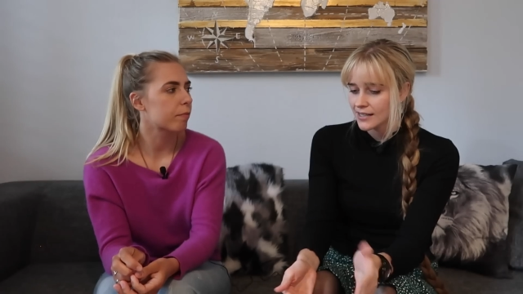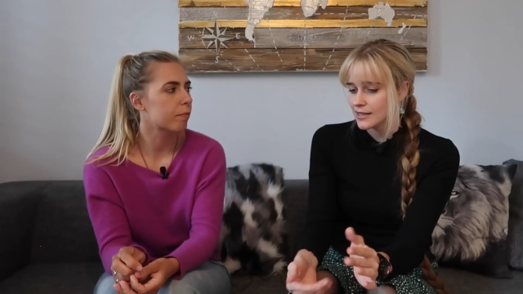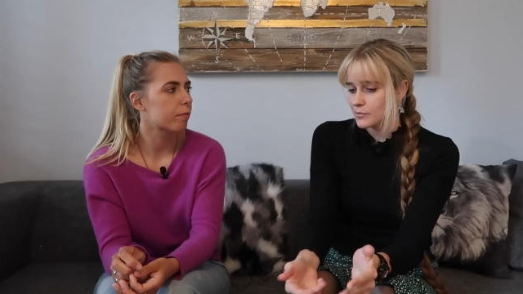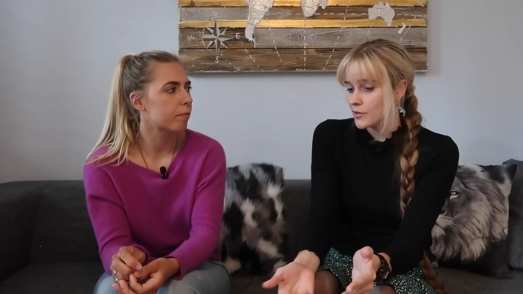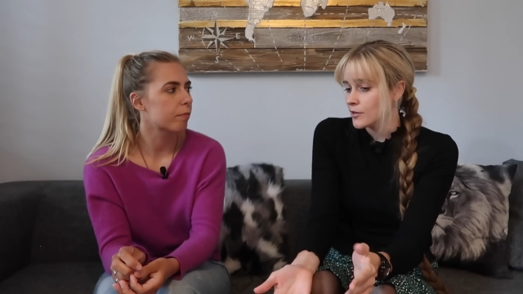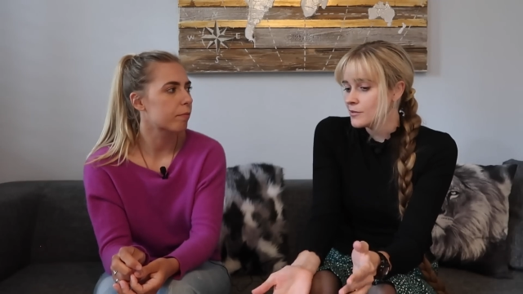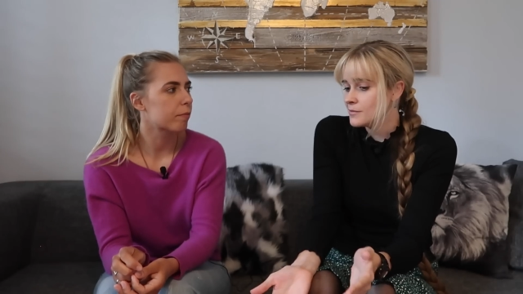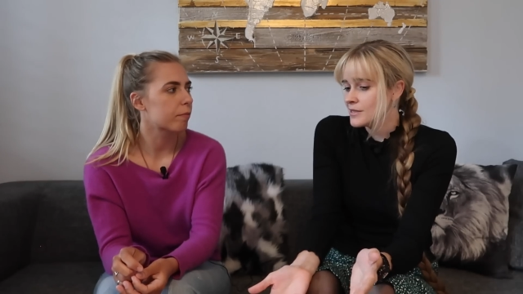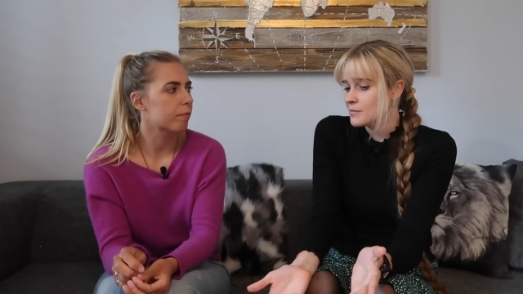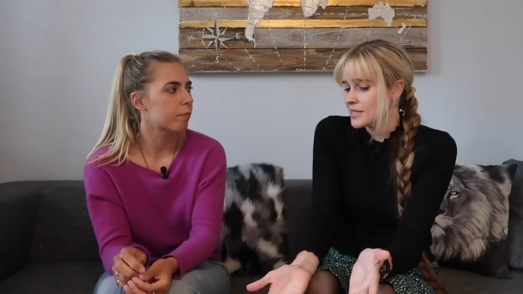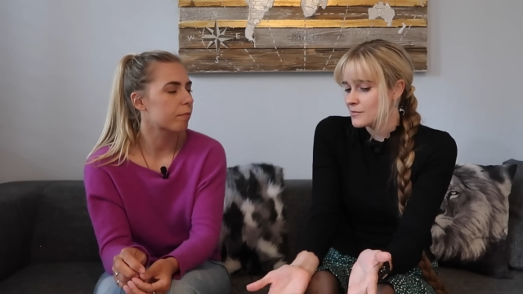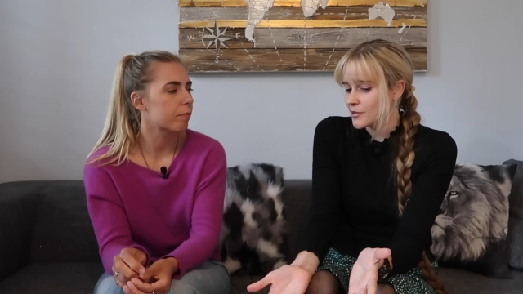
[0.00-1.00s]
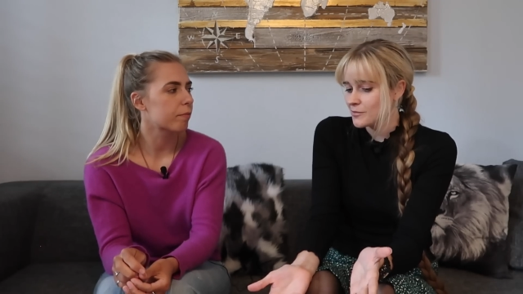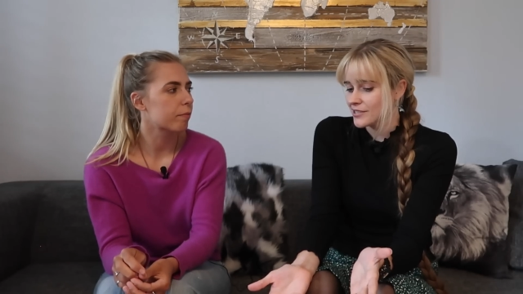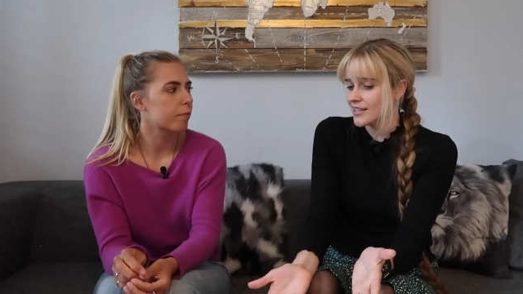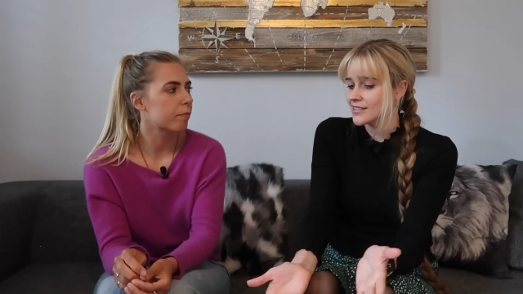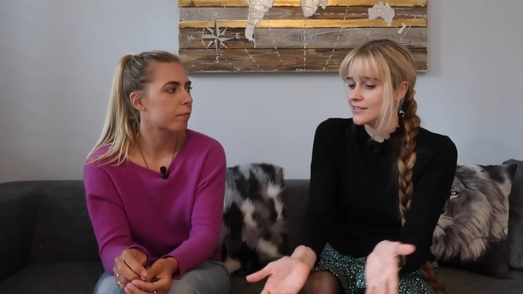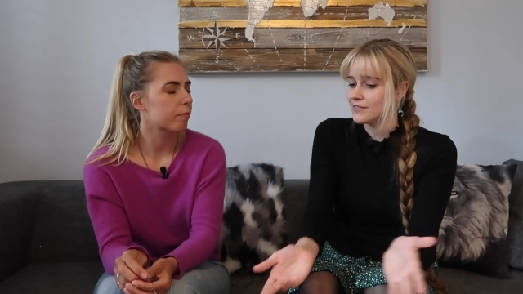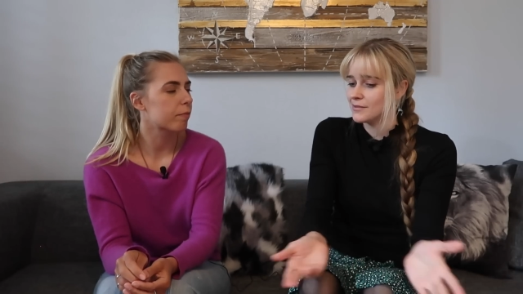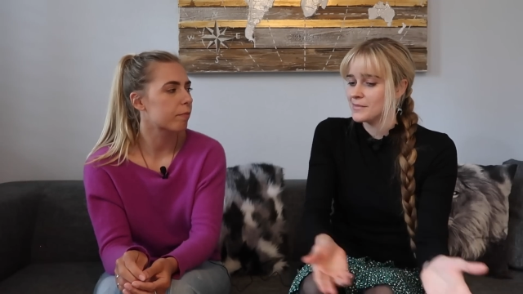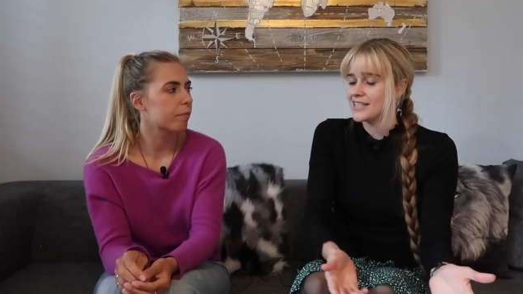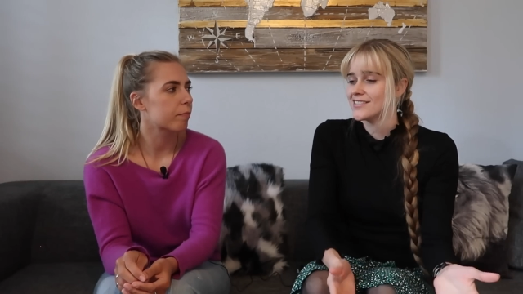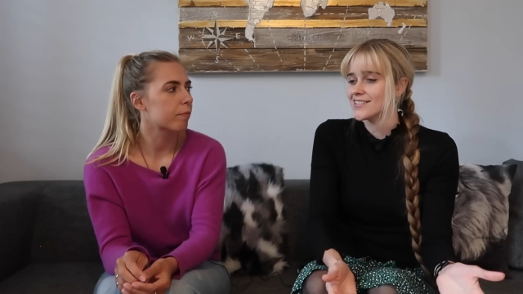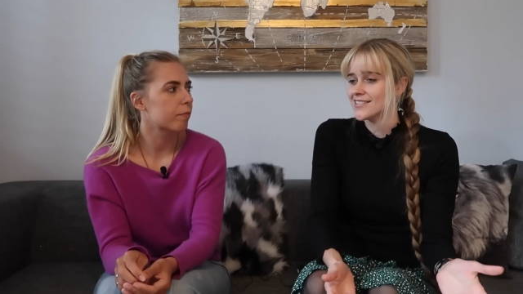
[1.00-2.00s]
Speaker 1: they'd probably be more productive
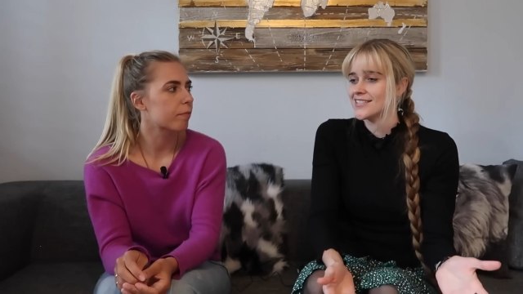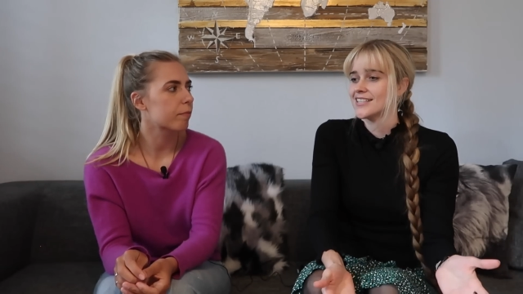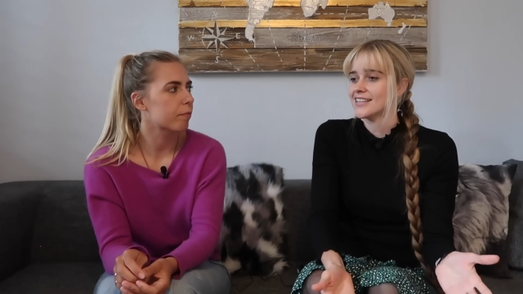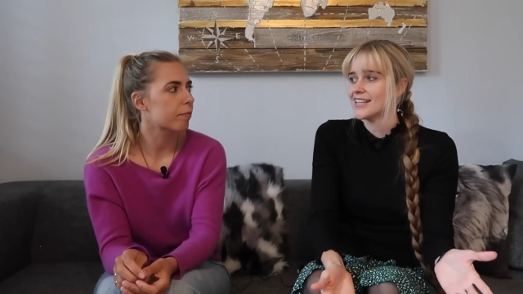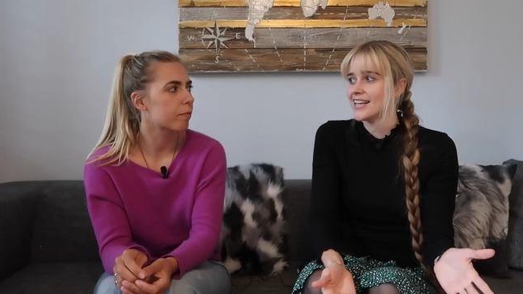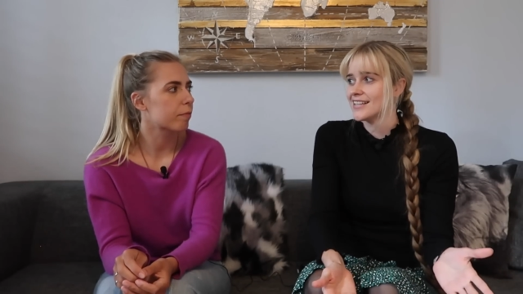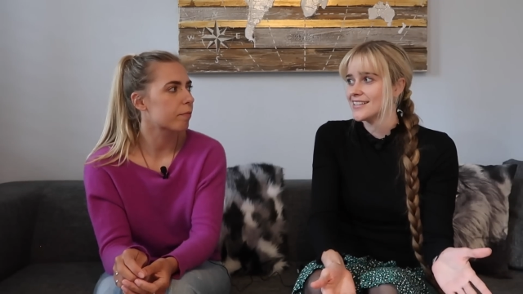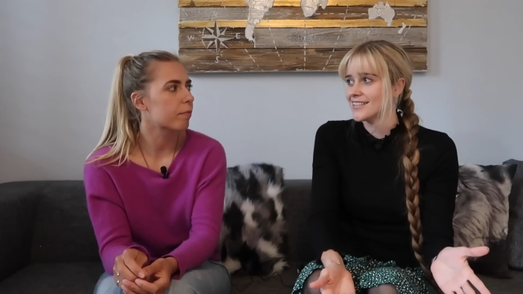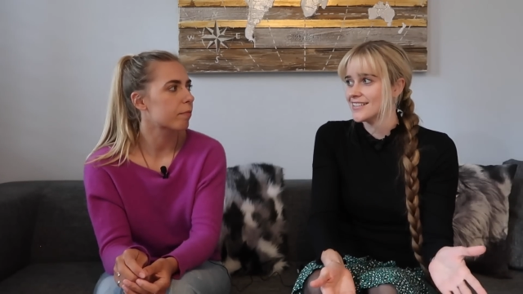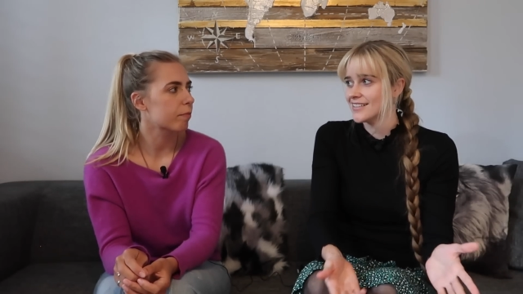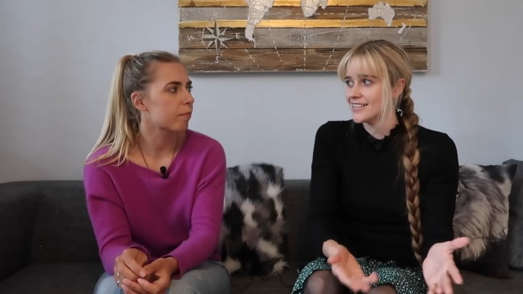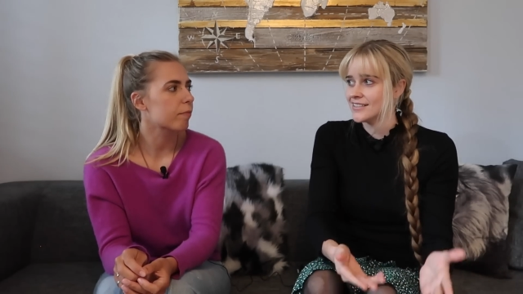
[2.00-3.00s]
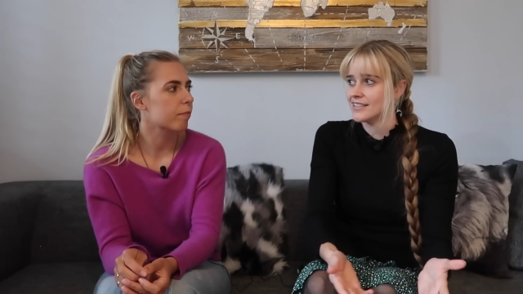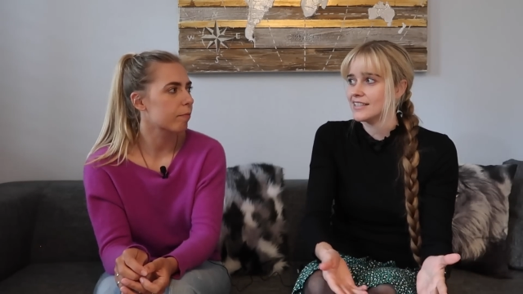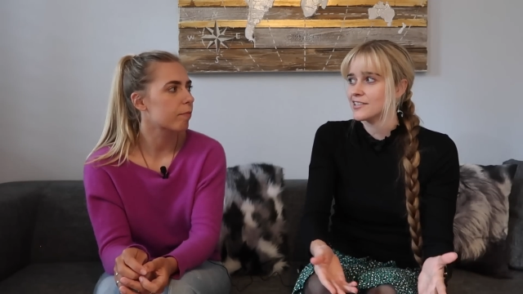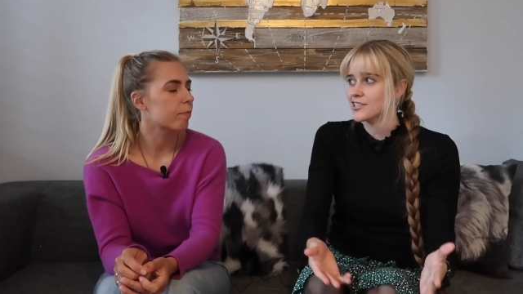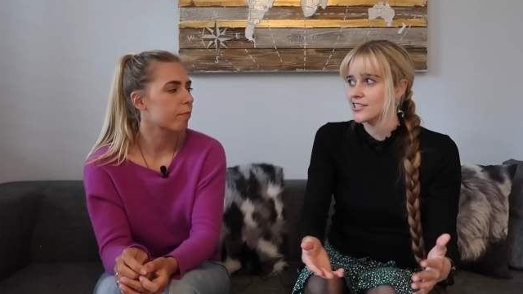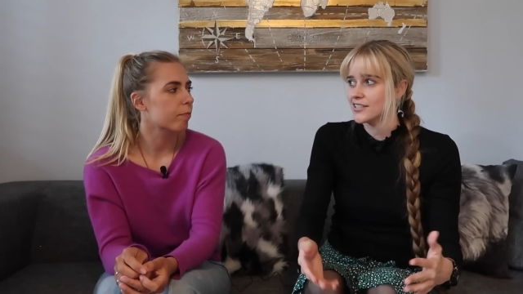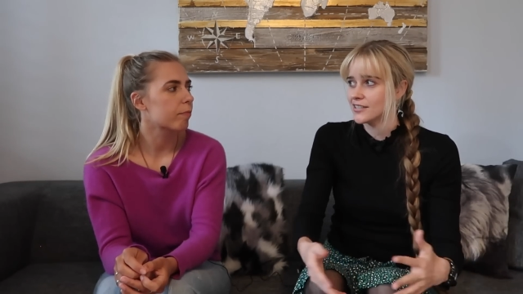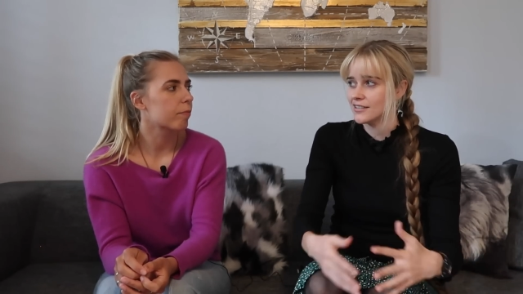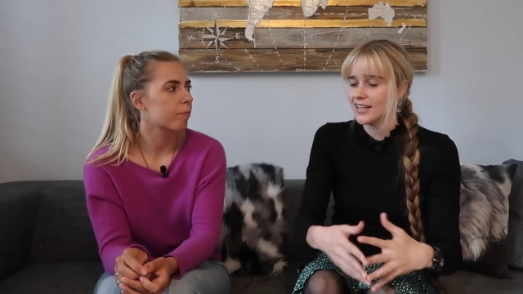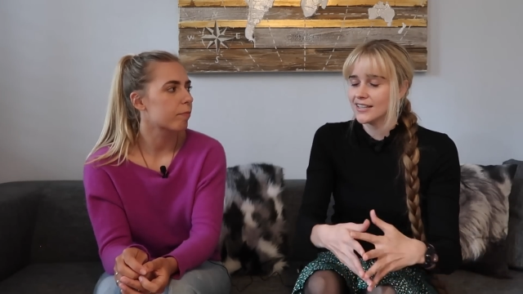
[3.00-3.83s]
than me just sitting there in the lecture,